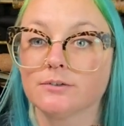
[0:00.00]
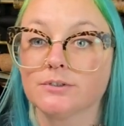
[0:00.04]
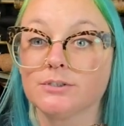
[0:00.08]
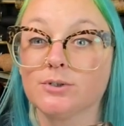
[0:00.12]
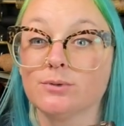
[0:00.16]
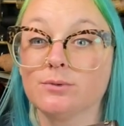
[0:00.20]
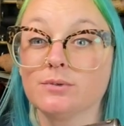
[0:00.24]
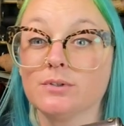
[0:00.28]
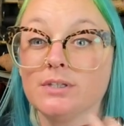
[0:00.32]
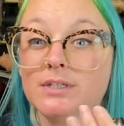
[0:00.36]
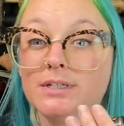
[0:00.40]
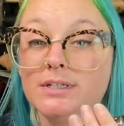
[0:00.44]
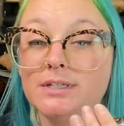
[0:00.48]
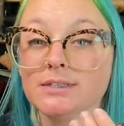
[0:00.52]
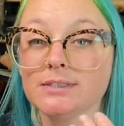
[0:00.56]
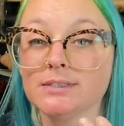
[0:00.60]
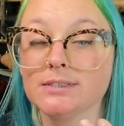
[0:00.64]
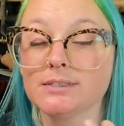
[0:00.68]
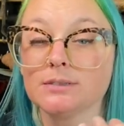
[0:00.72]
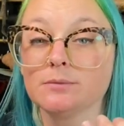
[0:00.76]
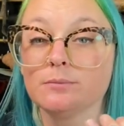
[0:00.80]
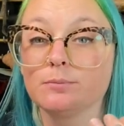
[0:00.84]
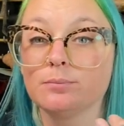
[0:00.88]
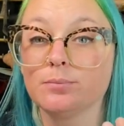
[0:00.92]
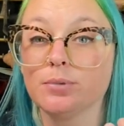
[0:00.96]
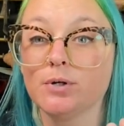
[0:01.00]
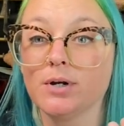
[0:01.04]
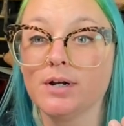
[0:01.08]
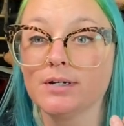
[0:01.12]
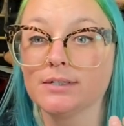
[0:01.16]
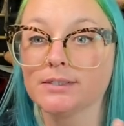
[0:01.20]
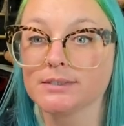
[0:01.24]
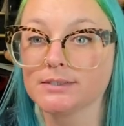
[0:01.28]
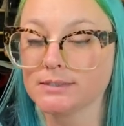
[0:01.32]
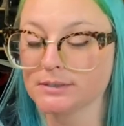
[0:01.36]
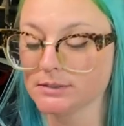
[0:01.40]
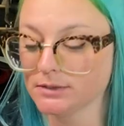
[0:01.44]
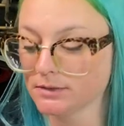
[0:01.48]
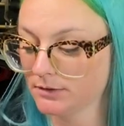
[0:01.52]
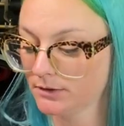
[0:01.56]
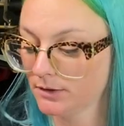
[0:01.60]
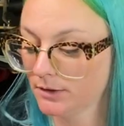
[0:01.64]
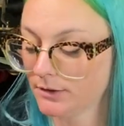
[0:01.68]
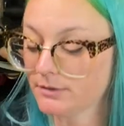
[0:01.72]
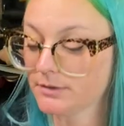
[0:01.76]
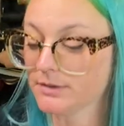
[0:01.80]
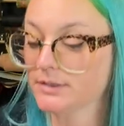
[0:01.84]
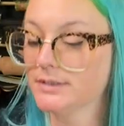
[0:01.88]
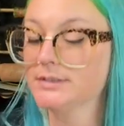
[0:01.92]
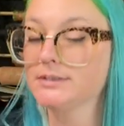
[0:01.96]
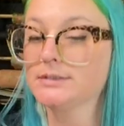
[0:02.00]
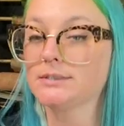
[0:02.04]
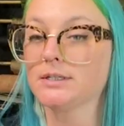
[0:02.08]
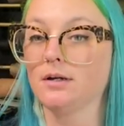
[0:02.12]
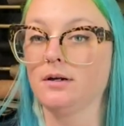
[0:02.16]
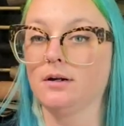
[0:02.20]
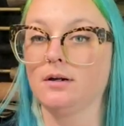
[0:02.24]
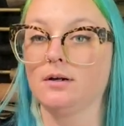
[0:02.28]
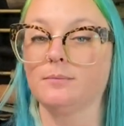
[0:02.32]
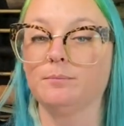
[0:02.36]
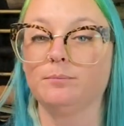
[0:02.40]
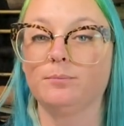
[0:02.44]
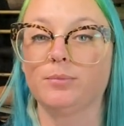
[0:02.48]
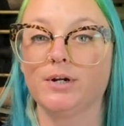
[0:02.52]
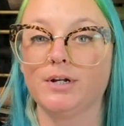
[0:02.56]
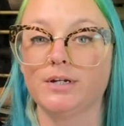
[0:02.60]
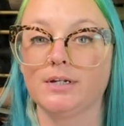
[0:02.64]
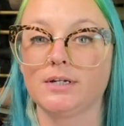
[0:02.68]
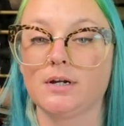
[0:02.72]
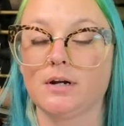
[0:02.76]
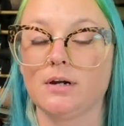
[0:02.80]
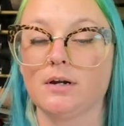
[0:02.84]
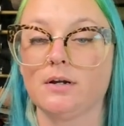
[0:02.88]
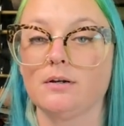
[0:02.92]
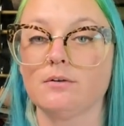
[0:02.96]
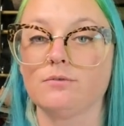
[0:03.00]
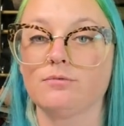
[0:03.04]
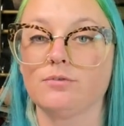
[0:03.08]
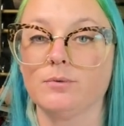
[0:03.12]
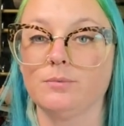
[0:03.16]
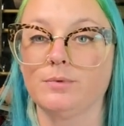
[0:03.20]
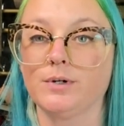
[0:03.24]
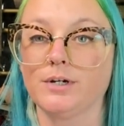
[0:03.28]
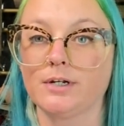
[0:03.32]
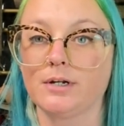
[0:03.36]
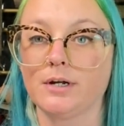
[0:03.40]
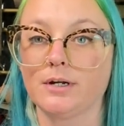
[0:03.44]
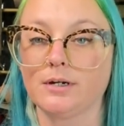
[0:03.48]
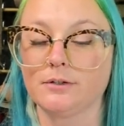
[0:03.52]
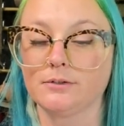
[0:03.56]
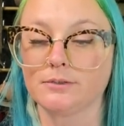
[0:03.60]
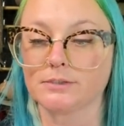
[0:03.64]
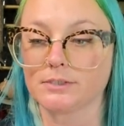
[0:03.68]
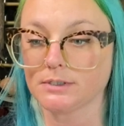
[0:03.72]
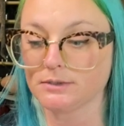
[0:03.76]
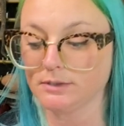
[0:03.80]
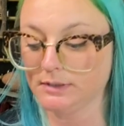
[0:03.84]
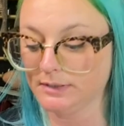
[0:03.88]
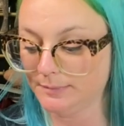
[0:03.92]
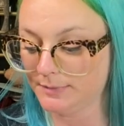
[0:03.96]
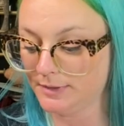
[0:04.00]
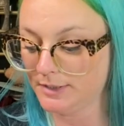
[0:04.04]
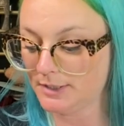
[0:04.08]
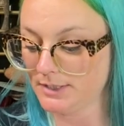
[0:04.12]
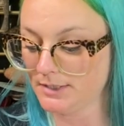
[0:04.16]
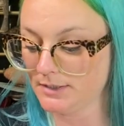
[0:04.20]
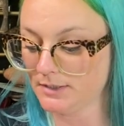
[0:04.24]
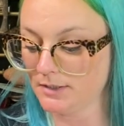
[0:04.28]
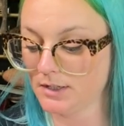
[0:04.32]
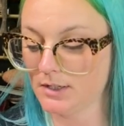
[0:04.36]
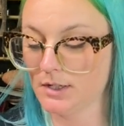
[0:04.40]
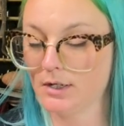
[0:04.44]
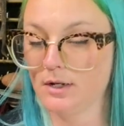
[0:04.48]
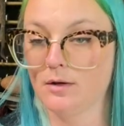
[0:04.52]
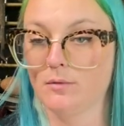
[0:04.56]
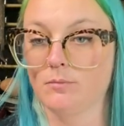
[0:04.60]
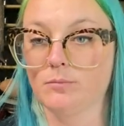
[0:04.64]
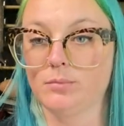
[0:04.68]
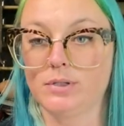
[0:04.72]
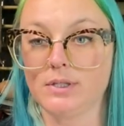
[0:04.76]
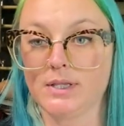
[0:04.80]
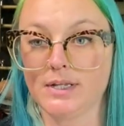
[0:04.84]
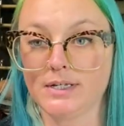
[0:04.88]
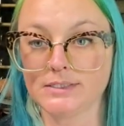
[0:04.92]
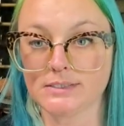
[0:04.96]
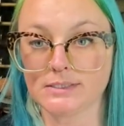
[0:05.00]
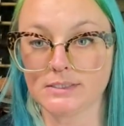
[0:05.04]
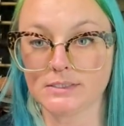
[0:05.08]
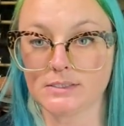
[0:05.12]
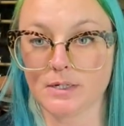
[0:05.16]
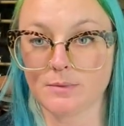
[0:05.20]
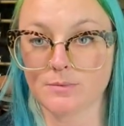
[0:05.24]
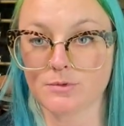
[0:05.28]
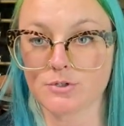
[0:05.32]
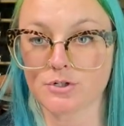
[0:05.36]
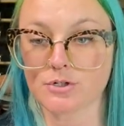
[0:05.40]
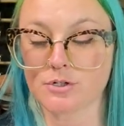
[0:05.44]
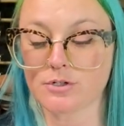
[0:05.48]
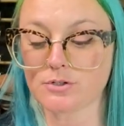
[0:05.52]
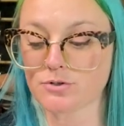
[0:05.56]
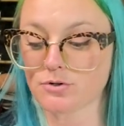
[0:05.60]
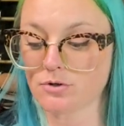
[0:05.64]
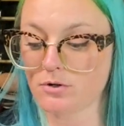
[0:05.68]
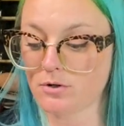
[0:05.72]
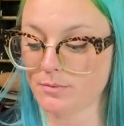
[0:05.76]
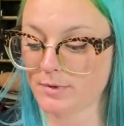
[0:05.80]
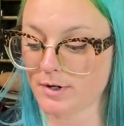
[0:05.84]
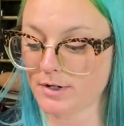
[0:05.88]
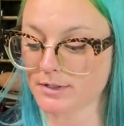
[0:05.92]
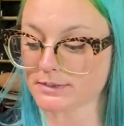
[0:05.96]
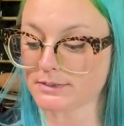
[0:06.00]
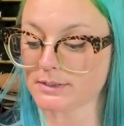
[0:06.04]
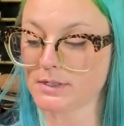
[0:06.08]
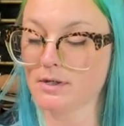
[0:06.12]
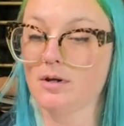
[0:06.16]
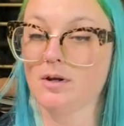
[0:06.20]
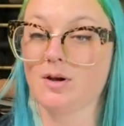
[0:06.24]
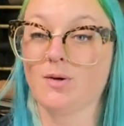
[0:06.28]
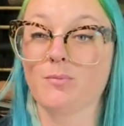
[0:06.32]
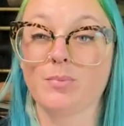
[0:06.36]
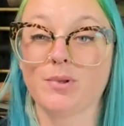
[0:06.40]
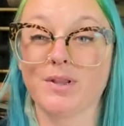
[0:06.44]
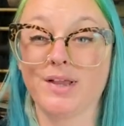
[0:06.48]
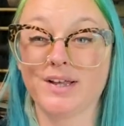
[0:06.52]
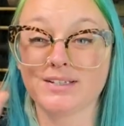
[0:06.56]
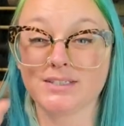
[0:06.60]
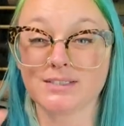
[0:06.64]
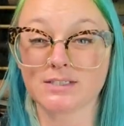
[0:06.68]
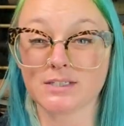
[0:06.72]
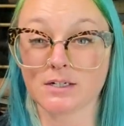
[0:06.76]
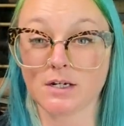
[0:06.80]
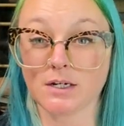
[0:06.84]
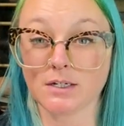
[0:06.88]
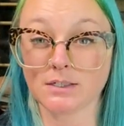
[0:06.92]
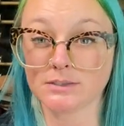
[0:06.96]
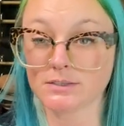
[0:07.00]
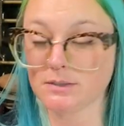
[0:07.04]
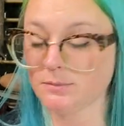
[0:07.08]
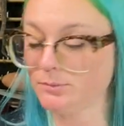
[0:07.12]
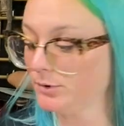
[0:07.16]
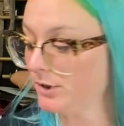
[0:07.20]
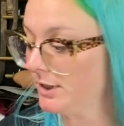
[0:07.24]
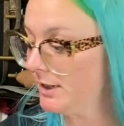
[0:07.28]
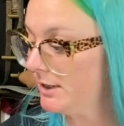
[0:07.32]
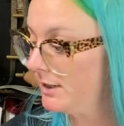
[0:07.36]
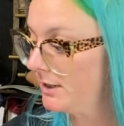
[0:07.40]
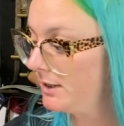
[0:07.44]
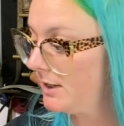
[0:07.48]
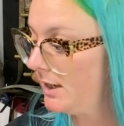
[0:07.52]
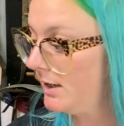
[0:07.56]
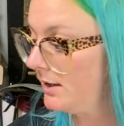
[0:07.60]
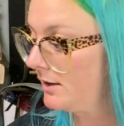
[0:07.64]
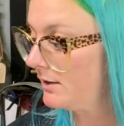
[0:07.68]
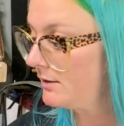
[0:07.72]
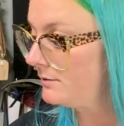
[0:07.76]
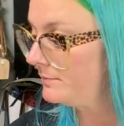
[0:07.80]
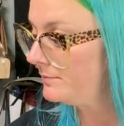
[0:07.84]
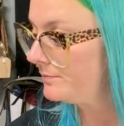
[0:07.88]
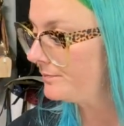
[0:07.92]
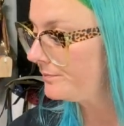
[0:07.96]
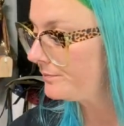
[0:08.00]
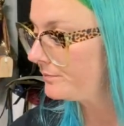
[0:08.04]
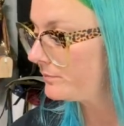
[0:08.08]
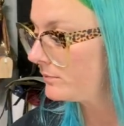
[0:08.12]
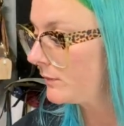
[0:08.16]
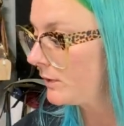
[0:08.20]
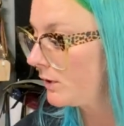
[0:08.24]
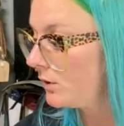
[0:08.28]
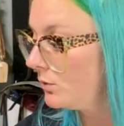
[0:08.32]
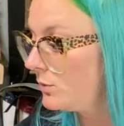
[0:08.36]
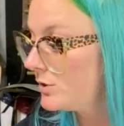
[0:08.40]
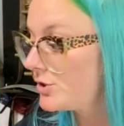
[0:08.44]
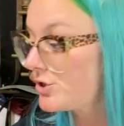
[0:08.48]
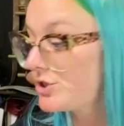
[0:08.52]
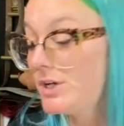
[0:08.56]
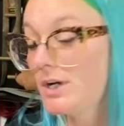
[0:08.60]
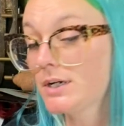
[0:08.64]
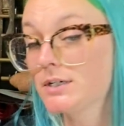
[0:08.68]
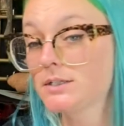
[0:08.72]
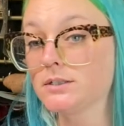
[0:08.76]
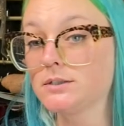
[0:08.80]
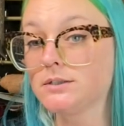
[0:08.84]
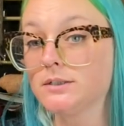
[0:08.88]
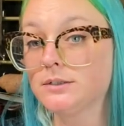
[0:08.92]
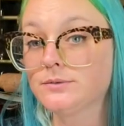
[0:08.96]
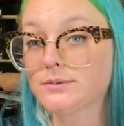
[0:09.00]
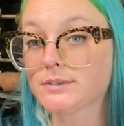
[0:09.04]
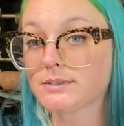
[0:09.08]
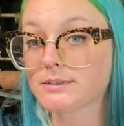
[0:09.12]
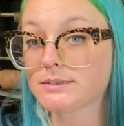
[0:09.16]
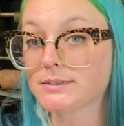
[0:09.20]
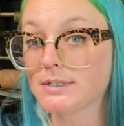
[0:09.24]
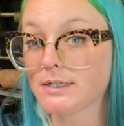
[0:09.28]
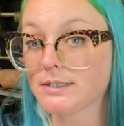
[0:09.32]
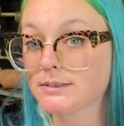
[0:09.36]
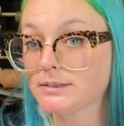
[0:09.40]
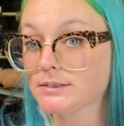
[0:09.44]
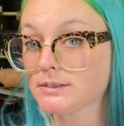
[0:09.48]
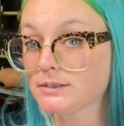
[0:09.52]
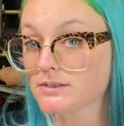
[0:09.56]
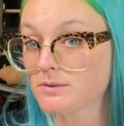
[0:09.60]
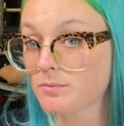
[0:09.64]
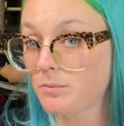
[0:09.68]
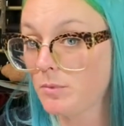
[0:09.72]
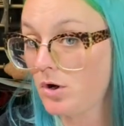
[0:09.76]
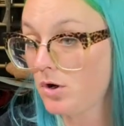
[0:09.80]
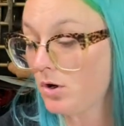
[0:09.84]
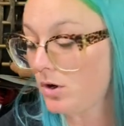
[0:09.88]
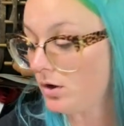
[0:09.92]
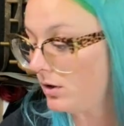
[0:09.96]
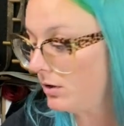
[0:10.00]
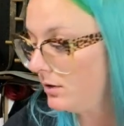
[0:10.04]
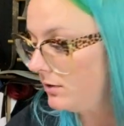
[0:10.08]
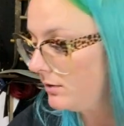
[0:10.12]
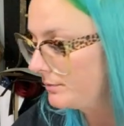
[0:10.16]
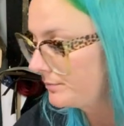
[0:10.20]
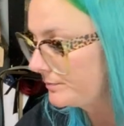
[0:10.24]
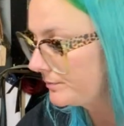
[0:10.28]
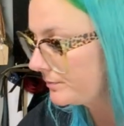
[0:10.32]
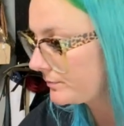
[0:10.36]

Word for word: So this press or this um, branding iron from Branding Irons Unlimited, plus the temperature control box, plus the custom branding head, which technically was a size small,